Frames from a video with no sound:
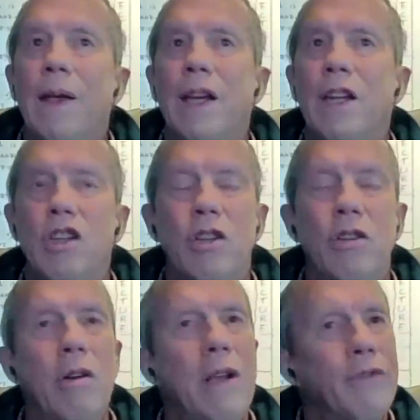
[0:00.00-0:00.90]
then you
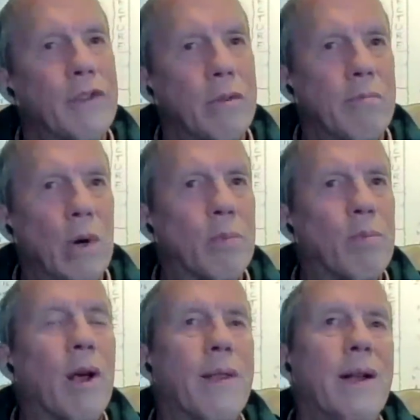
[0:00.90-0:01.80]
don't have to
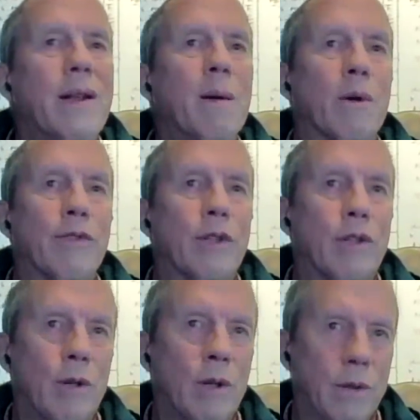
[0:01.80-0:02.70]
multiply that number of a
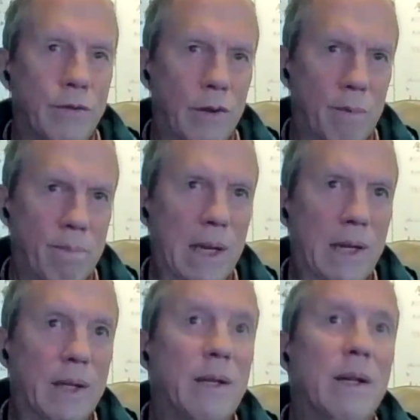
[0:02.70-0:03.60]
third of a
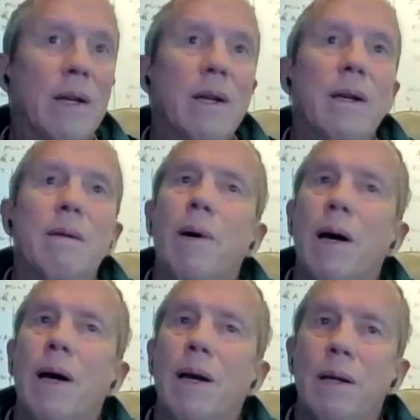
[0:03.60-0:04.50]
billion
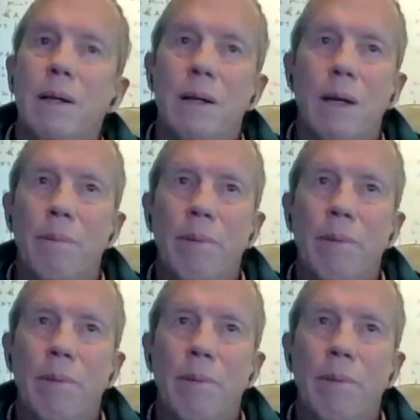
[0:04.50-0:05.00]
by a